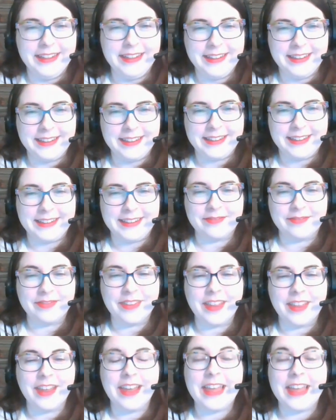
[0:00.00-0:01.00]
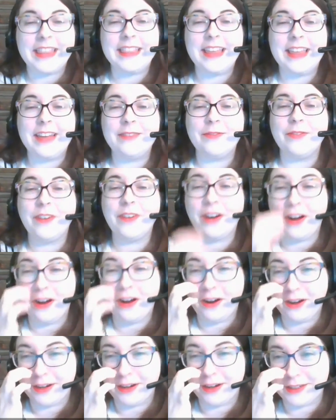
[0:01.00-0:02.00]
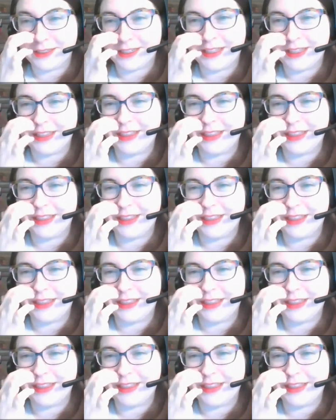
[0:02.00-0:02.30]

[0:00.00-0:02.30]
Ugh. And then for art,